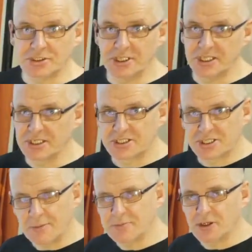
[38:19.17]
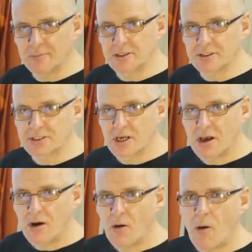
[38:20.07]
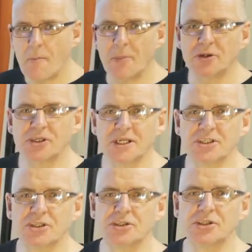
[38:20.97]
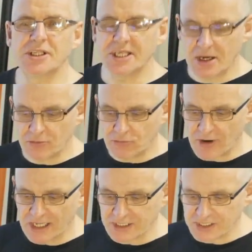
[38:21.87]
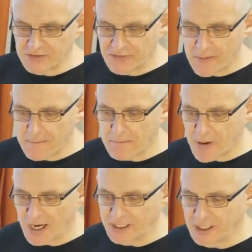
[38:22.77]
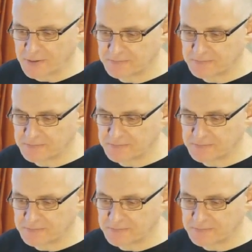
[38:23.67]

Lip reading: to the subdominant, or modulation to the relative minor.